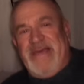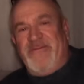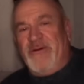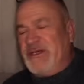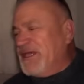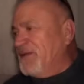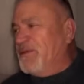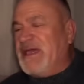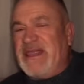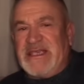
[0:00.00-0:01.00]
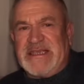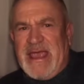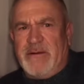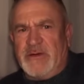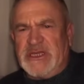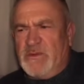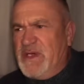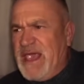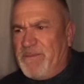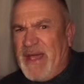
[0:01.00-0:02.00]
Right, we'll get this down us.
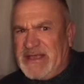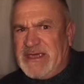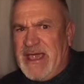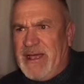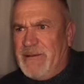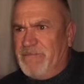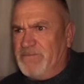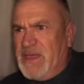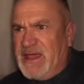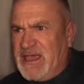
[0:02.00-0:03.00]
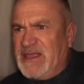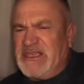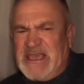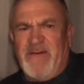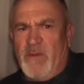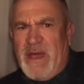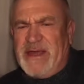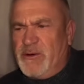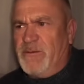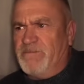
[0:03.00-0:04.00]
We'll get back to you and get this
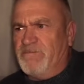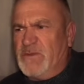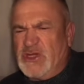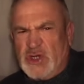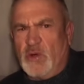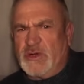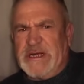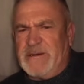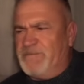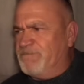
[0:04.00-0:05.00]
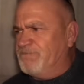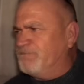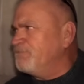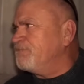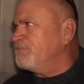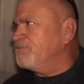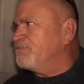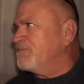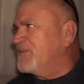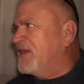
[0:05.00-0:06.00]
giveaway done. Sorted.
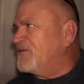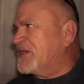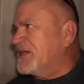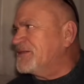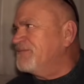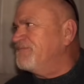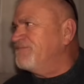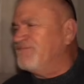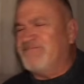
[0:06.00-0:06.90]
Give us a kiss. No.